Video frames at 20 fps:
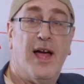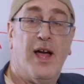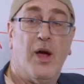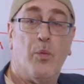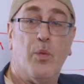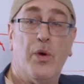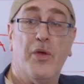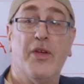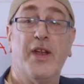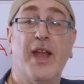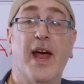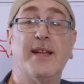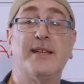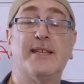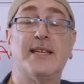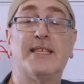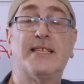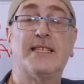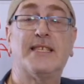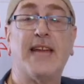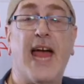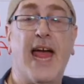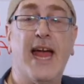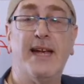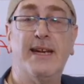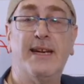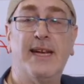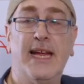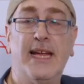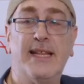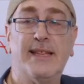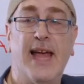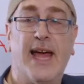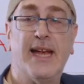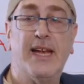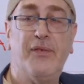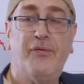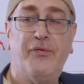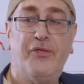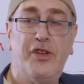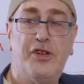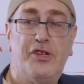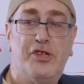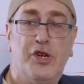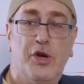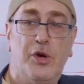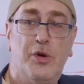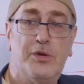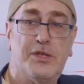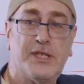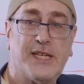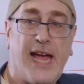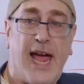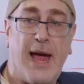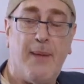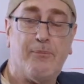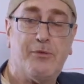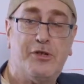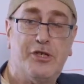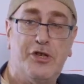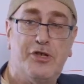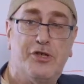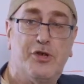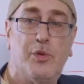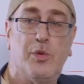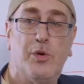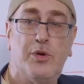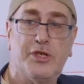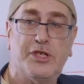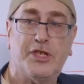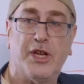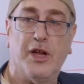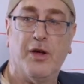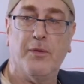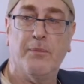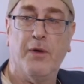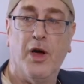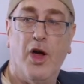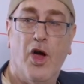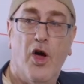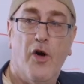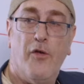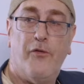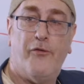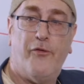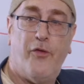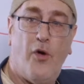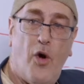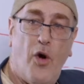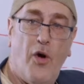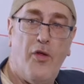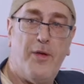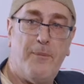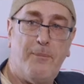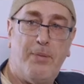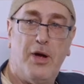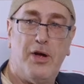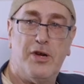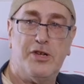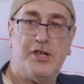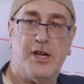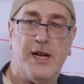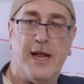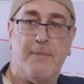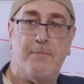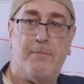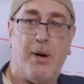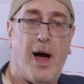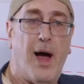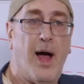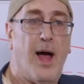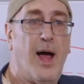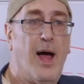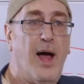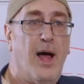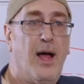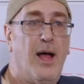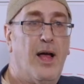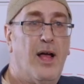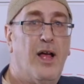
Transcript: with an understanding that if the Jews capture Jerusalem for the Persian Empire,